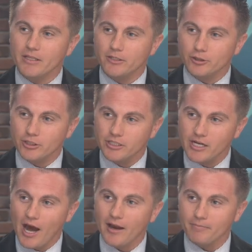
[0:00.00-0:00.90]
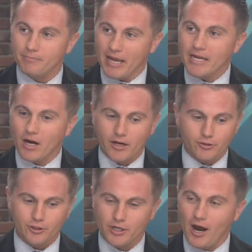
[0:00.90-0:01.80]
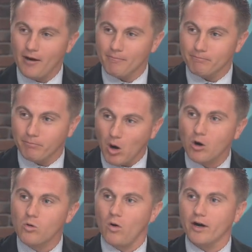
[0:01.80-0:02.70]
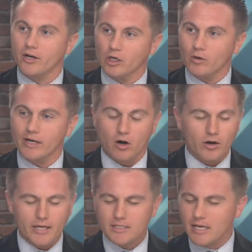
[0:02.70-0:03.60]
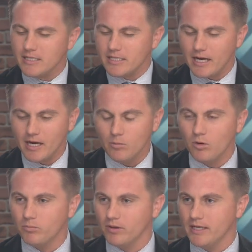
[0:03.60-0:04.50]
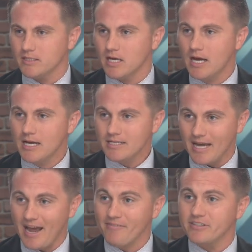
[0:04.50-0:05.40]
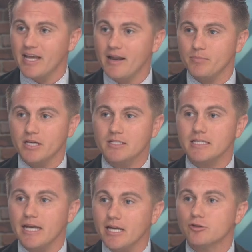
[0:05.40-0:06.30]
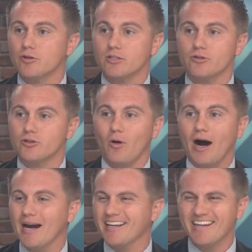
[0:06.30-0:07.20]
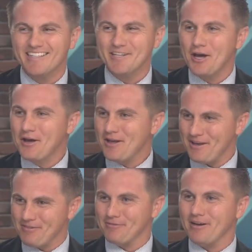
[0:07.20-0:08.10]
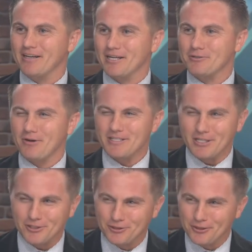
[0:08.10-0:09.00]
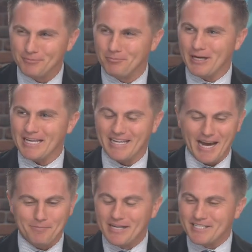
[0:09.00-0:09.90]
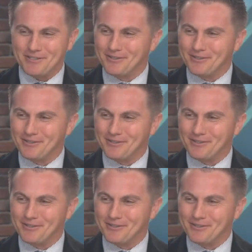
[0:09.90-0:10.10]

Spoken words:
that you should not bank on. You should not borrow on your credit card. It's a terrible place to have debt because the interest rates are so high. And yes, if the Fed cuts rates, it should bring it down, but it's still